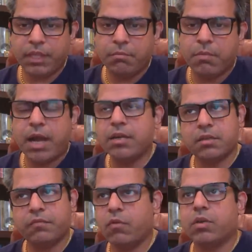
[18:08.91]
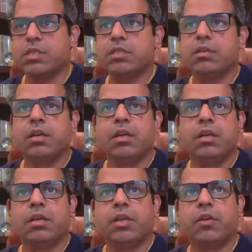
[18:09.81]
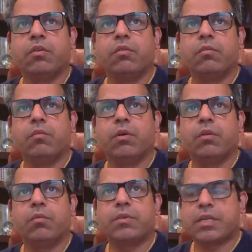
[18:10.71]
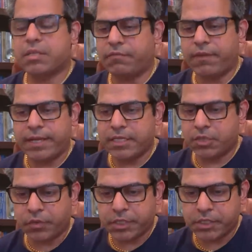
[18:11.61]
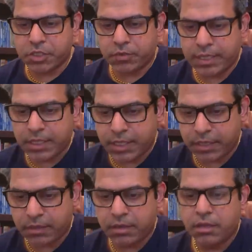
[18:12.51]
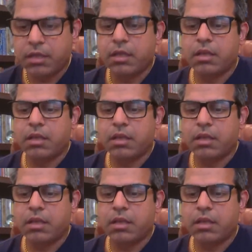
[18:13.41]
Mars, of course, you know, does not find this directional strength there.